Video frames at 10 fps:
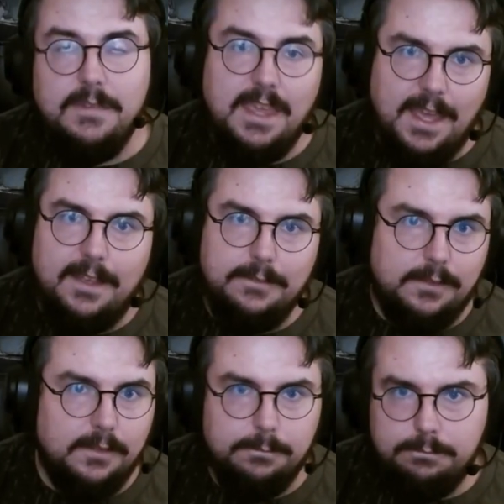Yeah,
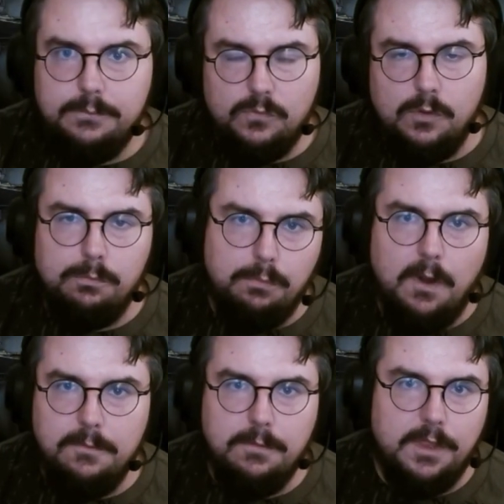the
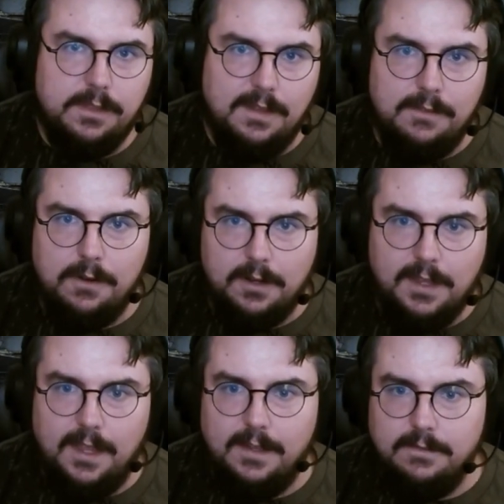one with Dave
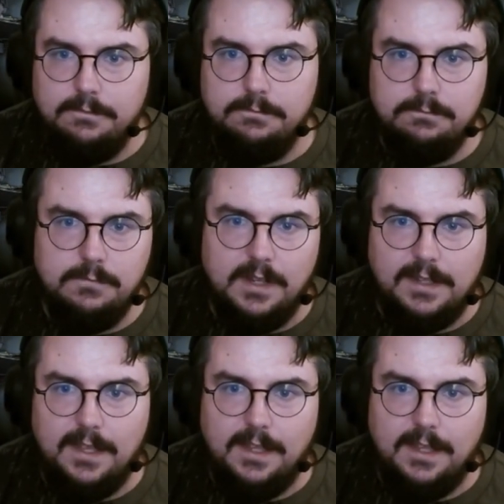Arquette and Nick